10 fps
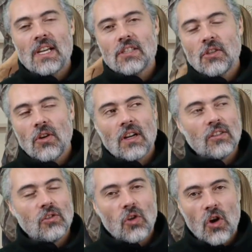I saw a
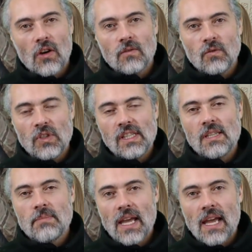lot of
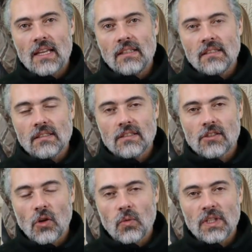really bad
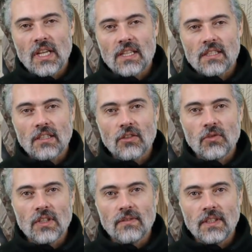software testing
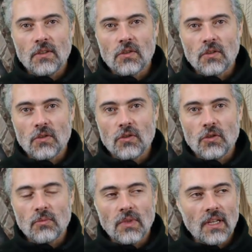career videos on
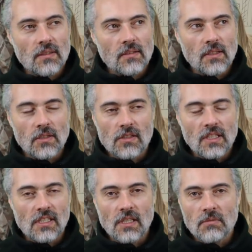YouTube, and
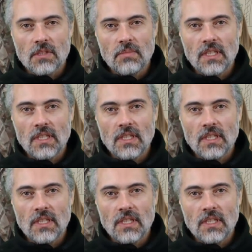they seem to